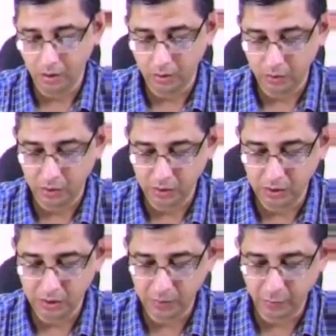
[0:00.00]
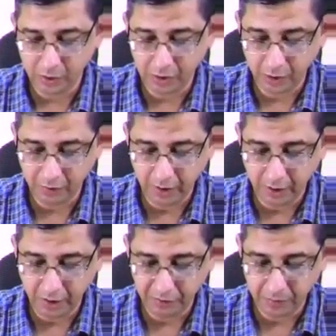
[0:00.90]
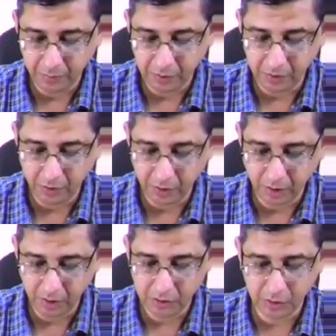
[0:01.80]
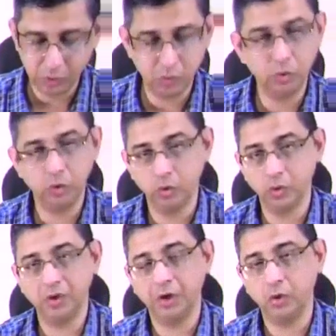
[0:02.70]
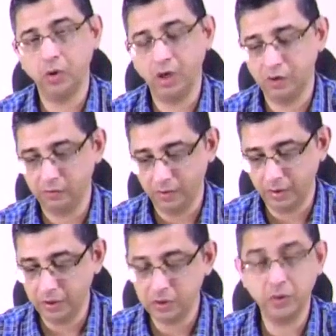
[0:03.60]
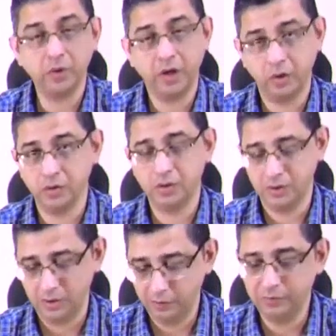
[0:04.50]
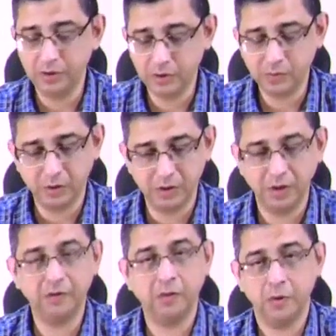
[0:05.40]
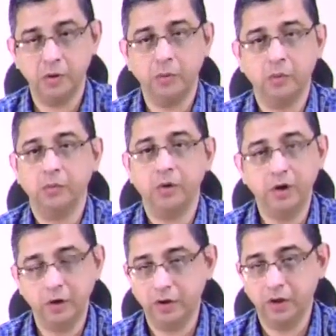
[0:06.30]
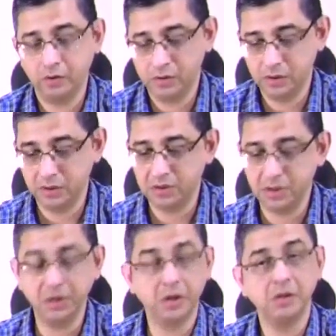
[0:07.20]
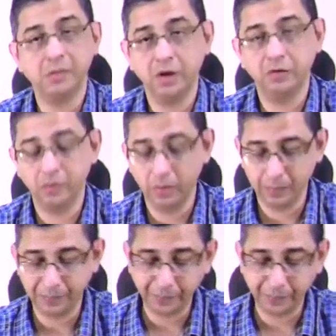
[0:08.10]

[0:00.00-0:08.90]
This is positive in 85% of the cases, so you know that you have reached your diagnosis. If this is positive, I mean the probability of diagnosis has increased manifold.